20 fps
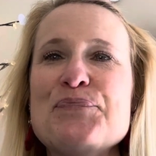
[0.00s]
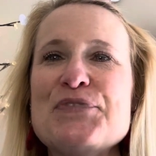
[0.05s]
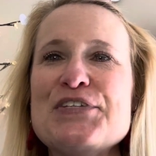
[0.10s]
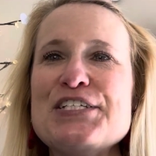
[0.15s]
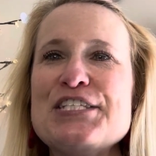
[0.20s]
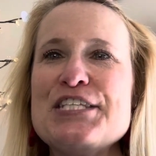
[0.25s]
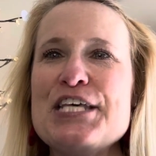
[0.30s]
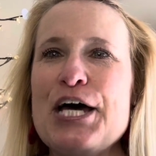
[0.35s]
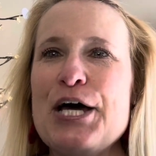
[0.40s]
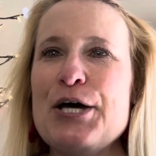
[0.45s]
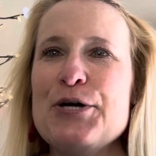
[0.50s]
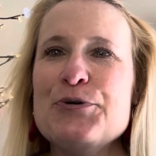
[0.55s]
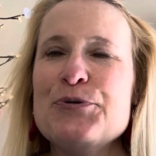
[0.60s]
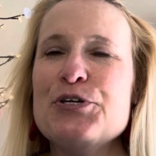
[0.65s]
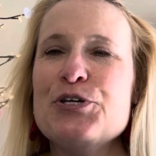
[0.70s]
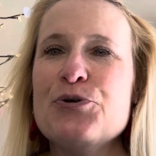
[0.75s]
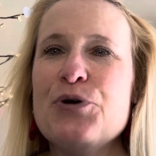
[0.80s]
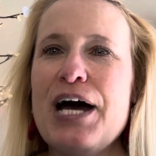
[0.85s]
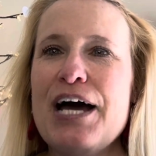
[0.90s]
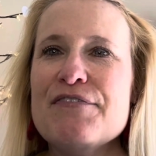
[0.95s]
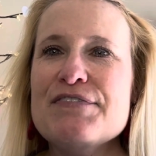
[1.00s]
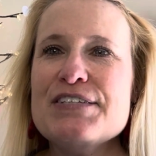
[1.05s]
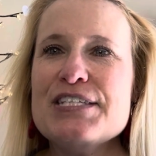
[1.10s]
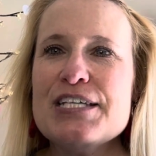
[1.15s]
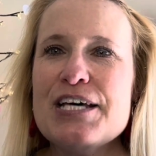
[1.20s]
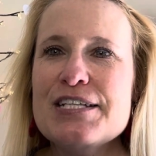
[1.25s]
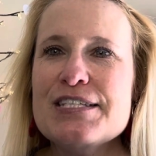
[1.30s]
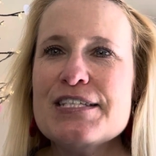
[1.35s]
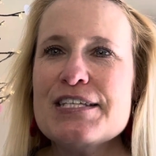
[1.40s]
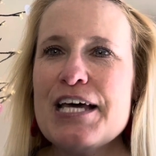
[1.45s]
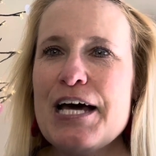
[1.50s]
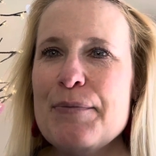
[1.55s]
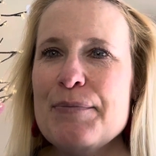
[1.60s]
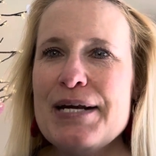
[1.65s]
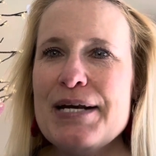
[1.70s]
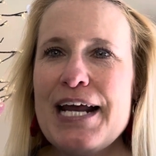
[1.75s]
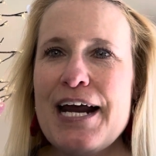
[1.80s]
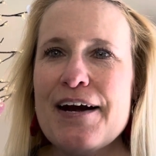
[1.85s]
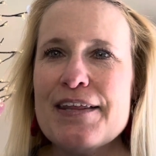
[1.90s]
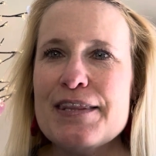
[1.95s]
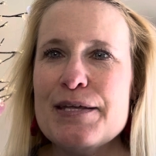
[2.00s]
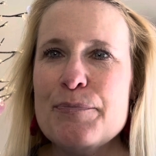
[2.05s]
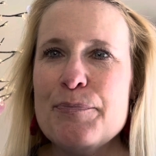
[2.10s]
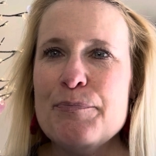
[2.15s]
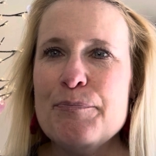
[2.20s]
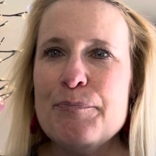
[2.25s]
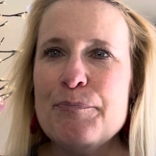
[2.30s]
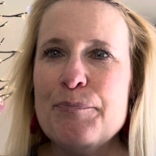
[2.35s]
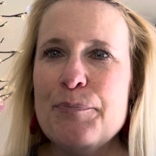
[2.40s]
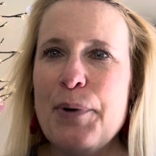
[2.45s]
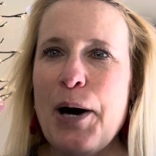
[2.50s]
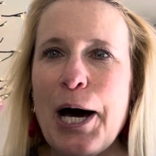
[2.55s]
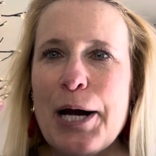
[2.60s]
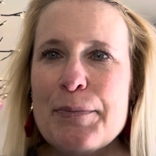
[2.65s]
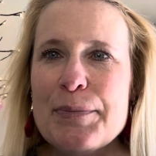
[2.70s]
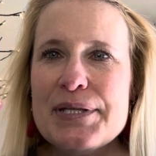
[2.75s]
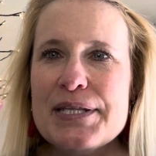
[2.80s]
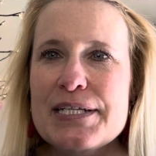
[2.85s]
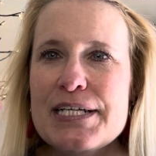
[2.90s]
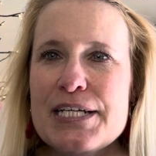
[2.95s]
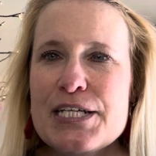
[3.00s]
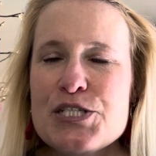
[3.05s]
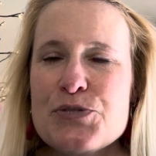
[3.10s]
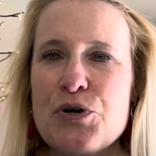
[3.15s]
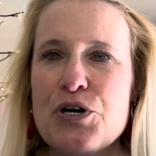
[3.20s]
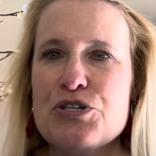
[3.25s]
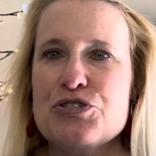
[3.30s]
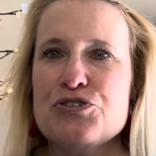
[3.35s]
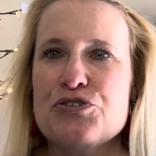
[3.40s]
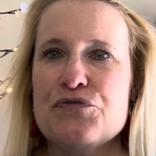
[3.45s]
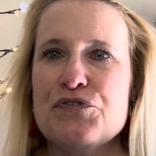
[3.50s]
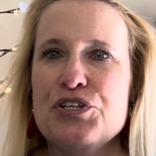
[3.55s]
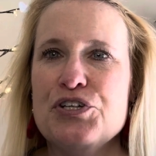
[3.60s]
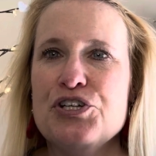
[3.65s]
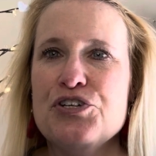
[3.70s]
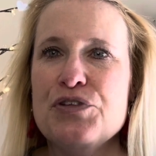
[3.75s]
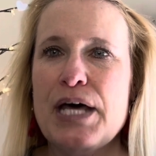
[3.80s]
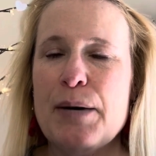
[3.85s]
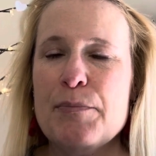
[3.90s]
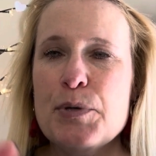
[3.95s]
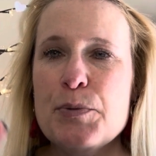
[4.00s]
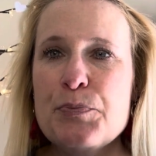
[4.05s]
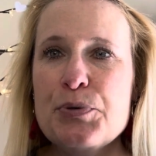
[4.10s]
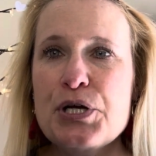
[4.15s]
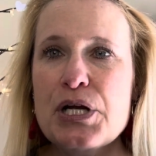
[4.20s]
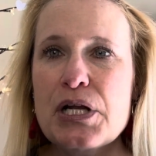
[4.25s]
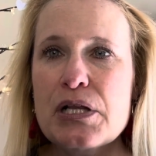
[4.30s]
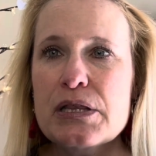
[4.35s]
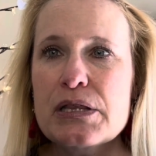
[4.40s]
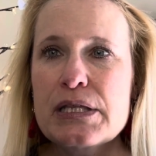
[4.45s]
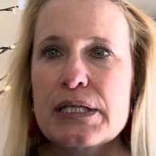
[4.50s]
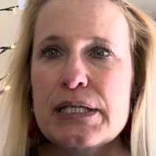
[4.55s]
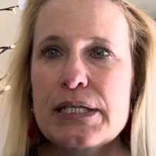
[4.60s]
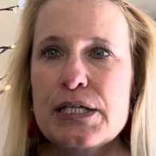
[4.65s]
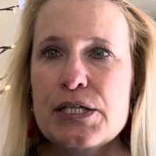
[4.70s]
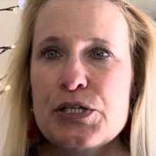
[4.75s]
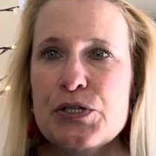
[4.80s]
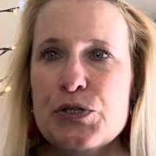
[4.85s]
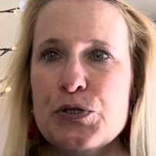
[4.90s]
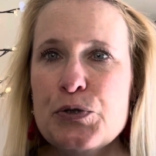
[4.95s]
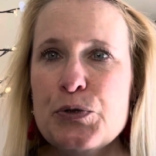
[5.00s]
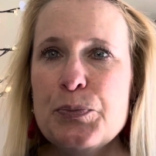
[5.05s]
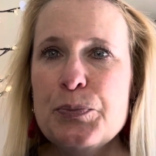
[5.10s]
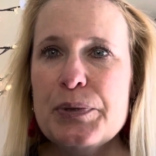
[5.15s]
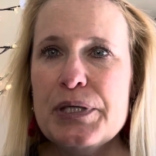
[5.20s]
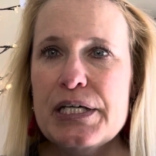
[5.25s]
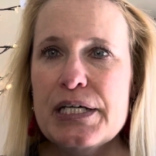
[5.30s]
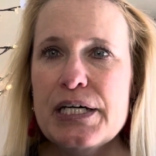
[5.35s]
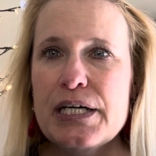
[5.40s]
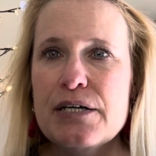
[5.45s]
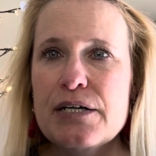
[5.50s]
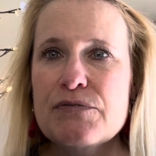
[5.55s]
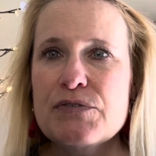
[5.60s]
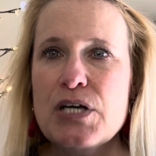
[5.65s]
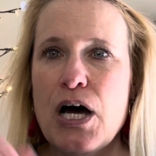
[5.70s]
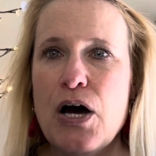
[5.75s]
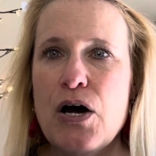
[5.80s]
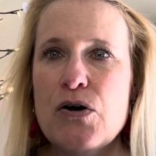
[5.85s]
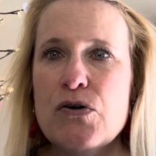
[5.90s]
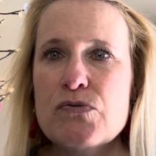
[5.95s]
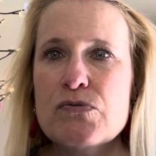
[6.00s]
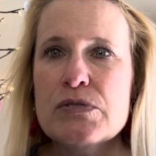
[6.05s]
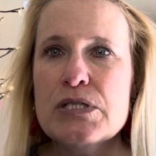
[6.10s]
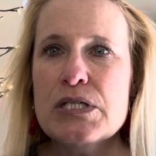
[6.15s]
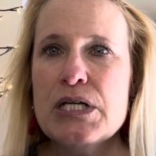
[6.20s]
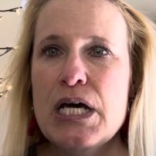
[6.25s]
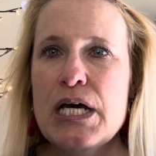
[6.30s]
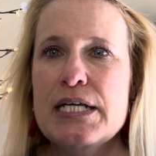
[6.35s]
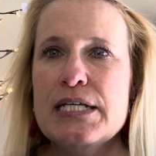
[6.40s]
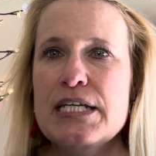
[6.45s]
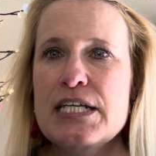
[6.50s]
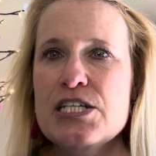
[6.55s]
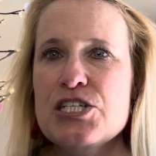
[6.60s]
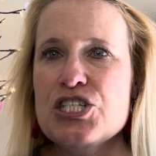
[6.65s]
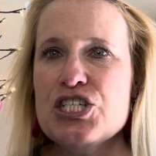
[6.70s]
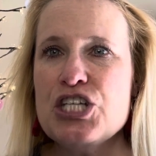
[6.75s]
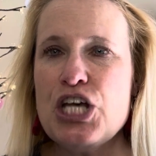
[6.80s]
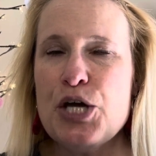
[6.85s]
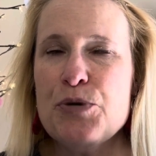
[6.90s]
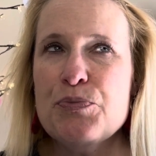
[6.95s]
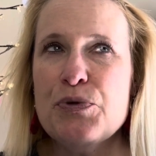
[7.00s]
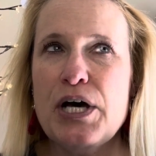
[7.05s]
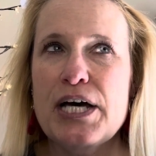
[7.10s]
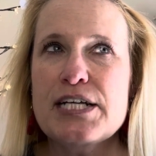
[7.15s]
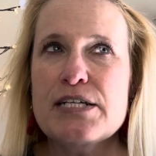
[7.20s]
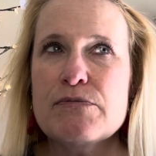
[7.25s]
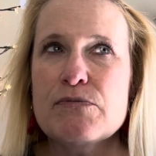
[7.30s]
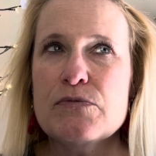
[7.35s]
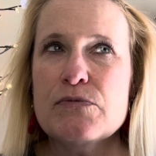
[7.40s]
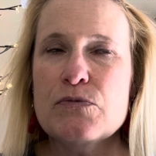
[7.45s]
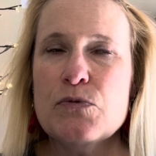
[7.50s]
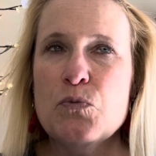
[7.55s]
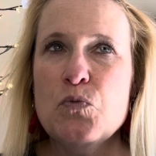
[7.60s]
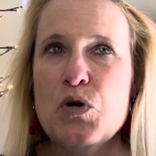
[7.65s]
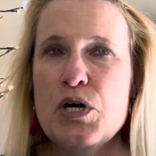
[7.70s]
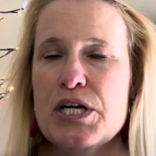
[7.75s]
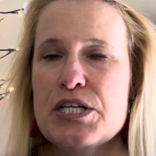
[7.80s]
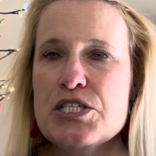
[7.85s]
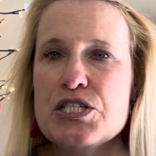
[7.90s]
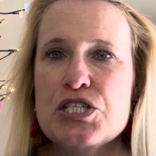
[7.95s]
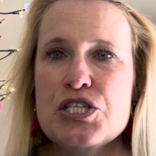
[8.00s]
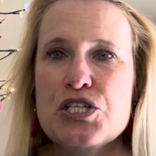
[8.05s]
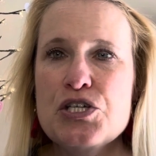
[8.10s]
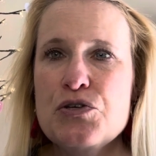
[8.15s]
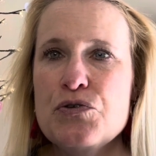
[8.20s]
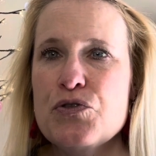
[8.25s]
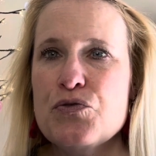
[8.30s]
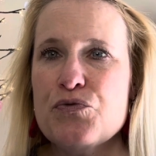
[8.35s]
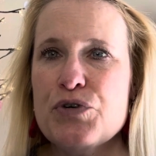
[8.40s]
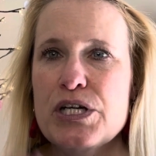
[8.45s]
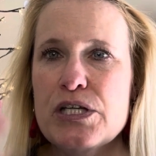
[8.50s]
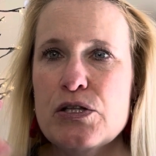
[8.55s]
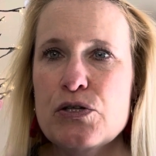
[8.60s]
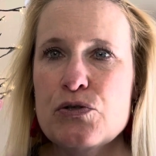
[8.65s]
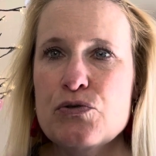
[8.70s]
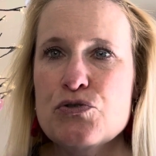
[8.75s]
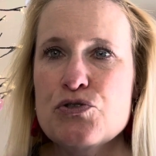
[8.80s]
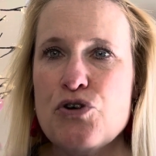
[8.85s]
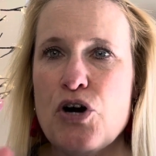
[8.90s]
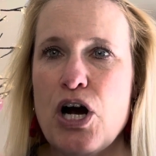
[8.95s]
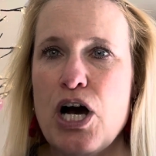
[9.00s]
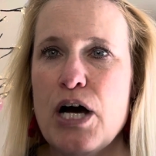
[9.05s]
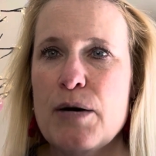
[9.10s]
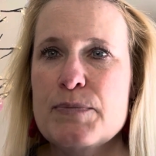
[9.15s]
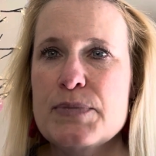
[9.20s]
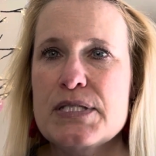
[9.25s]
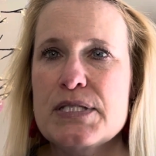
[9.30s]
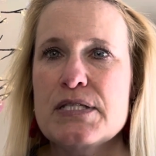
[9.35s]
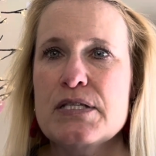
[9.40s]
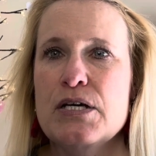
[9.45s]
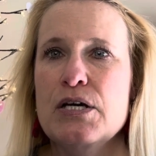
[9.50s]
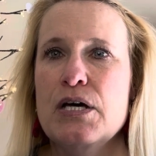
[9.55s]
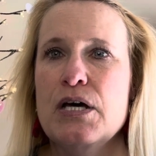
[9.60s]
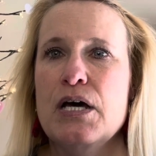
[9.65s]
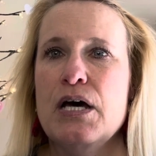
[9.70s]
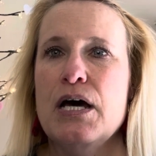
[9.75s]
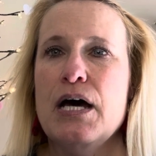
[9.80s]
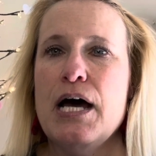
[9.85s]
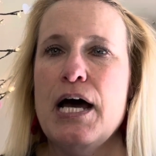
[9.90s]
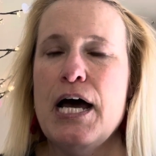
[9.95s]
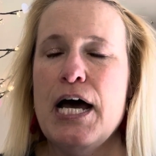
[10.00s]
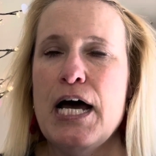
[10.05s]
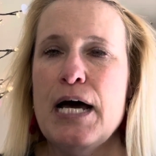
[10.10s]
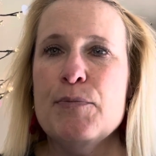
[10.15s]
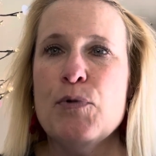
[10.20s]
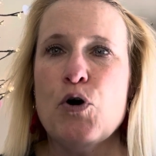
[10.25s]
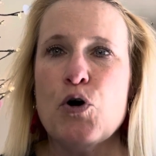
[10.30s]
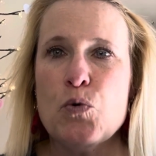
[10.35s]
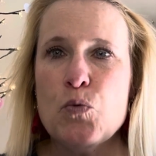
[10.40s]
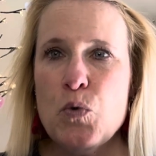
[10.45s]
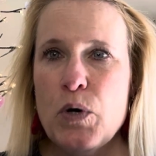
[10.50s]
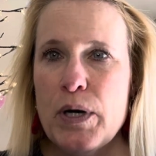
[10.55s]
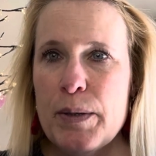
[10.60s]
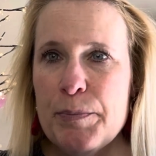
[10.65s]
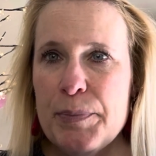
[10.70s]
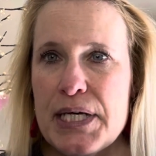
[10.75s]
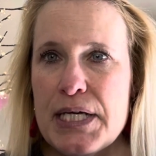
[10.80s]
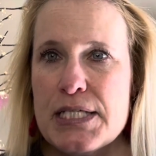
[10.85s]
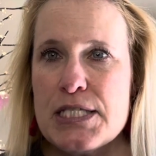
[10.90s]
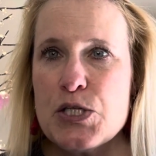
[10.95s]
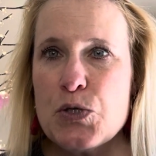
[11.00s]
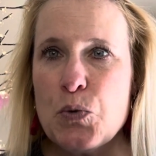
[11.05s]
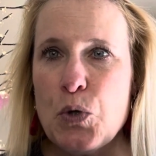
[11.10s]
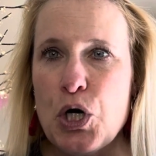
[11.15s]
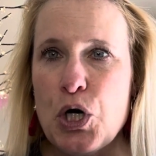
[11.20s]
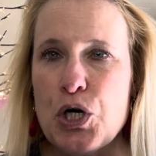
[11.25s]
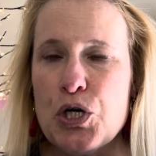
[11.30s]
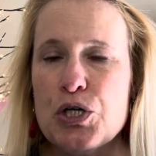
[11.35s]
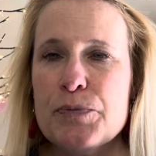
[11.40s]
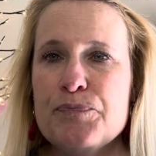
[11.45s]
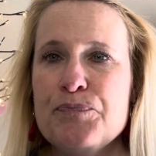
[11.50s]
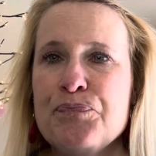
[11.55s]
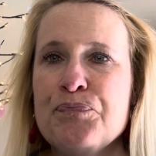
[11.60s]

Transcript: So you'll have suds coming out of the bottom of the dishwasher if you do that, but put a little bit of Dawn dish soap, like 1, 2, 3 little drops, or one big squirt.